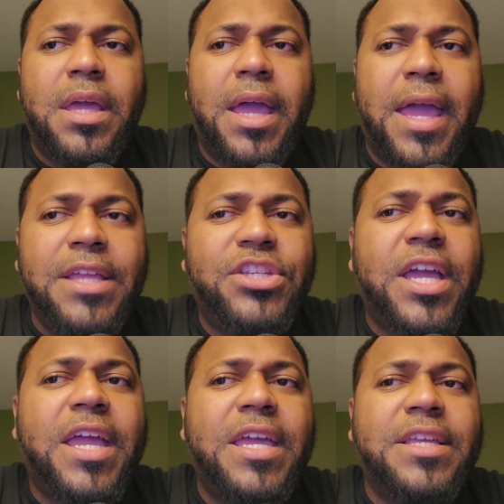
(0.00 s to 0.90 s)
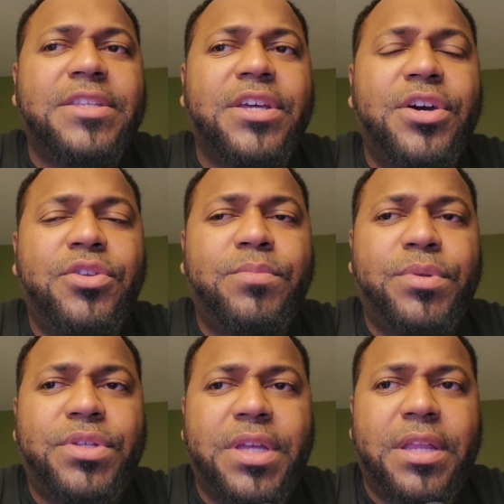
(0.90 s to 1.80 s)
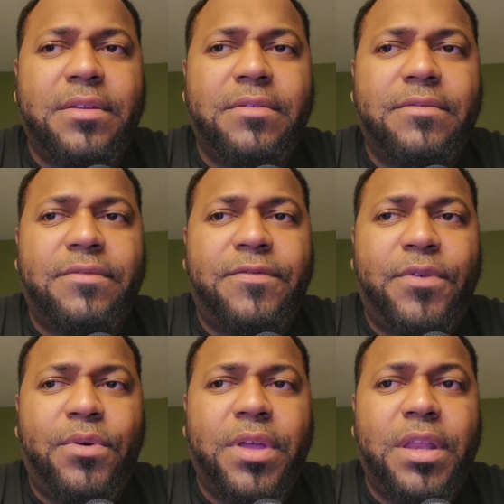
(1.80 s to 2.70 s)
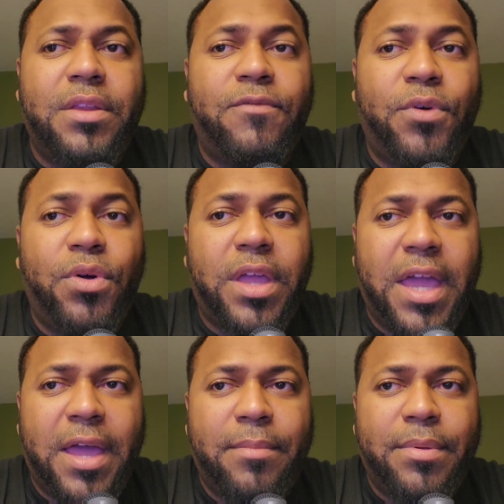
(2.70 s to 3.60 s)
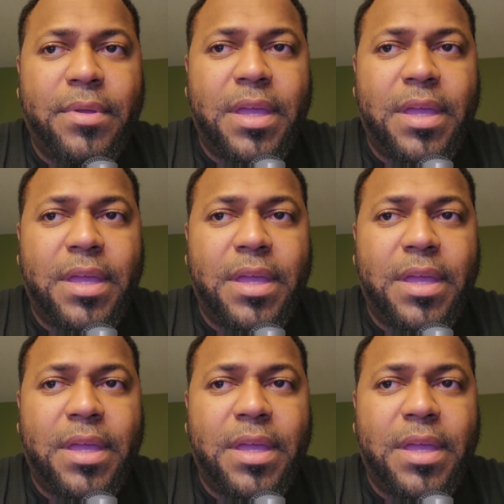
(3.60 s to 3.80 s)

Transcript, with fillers: AJ is 100% full in full camp.